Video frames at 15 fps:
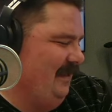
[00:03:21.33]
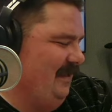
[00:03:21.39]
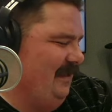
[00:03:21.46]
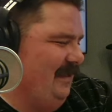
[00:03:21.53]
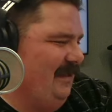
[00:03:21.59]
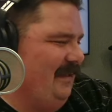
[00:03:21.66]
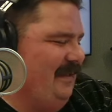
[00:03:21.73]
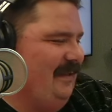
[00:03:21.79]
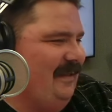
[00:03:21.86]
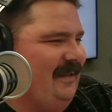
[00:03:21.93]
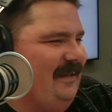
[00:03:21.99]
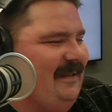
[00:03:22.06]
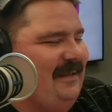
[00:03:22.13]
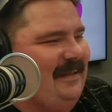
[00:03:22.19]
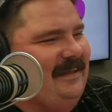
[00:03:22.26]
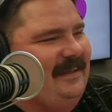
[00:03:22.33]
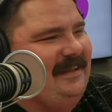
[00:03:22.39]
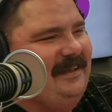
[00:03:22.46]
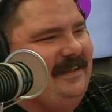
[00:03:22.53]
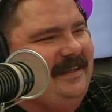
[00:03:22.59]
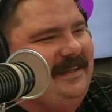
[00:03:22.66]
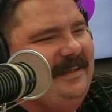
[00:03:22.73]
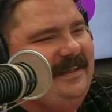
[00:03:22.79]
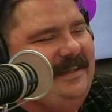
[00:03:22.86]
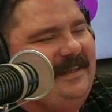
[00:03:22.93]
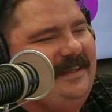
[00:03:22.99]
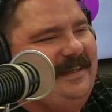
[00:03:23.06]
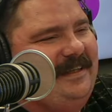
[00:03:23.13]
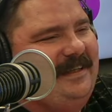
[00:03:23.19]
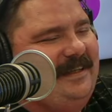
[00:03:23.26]

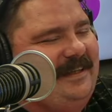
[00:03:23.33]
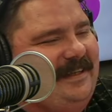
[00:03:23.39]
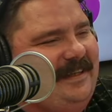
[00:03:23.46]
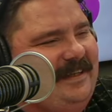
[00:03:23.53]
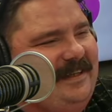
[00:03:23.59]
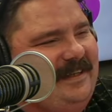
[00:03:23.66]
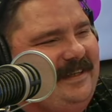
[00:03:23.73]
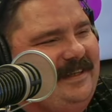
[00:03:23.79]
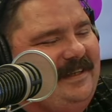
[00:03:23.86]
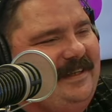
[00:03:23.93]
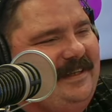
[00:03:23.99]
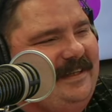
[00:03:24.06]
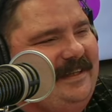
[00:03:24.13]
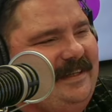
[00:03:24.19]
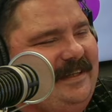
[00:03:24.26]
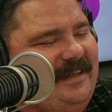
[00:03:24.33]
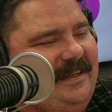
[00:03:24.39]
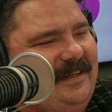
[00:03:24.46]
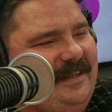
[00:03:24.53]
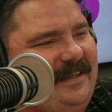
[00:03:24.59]
No words are spoken by the person on screen.